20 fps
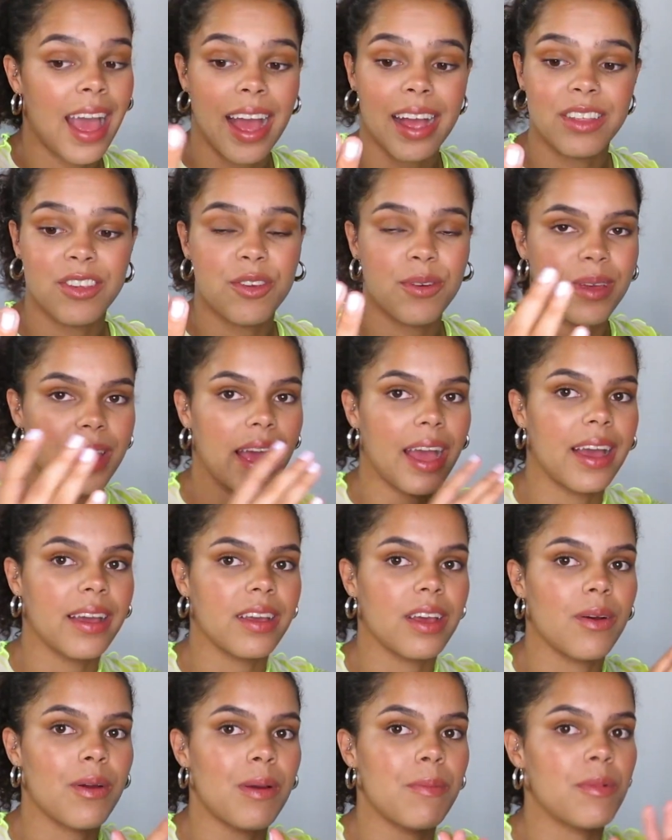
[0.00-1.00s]
and you
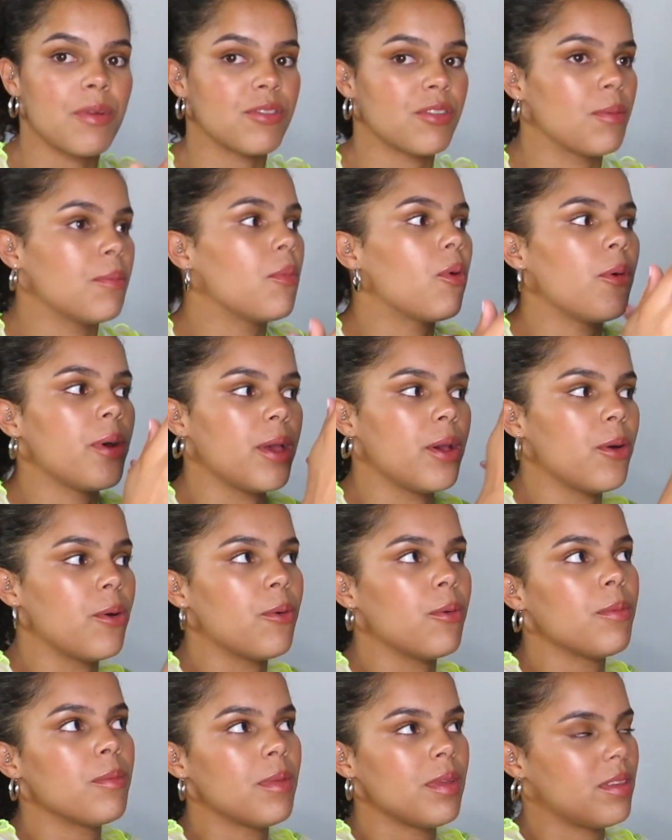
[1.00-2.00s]
can go in with some
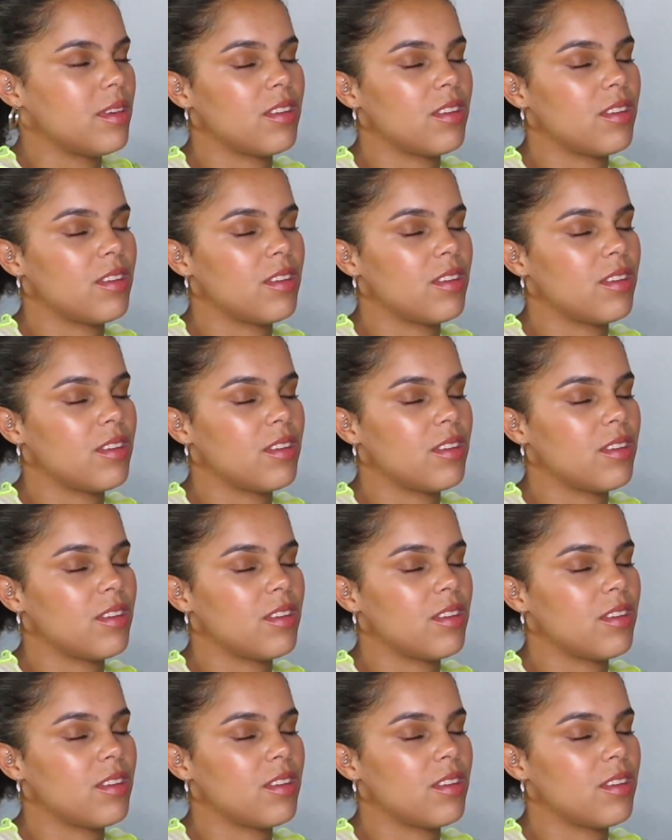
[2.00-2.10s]
oil.